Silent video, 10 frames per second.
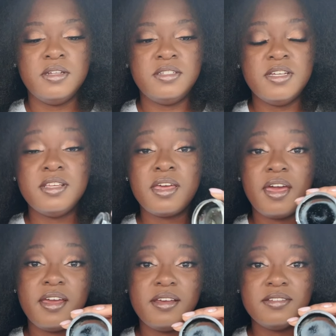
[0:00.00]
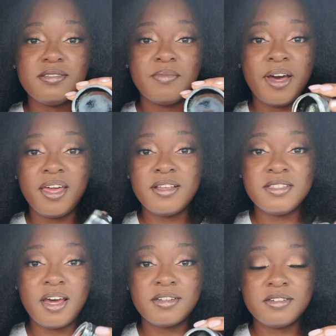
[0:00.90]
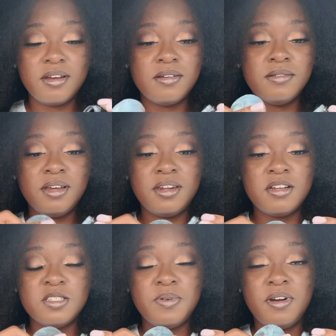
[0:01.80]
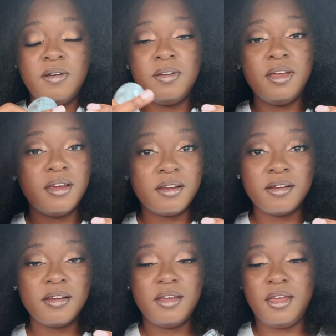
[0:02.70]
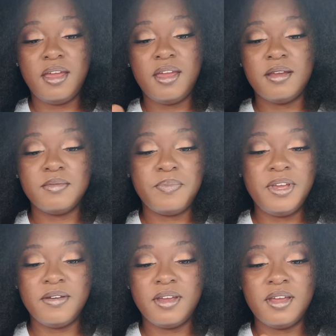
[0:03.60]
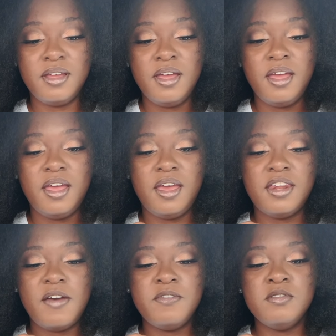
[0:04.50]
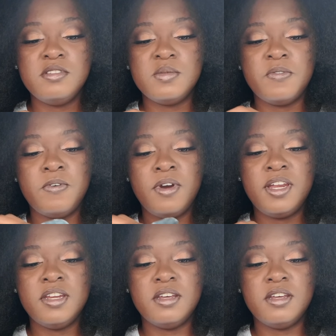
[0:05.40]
just in case my edges gotta show, and I just put it on there, and period. And I've used this before, and it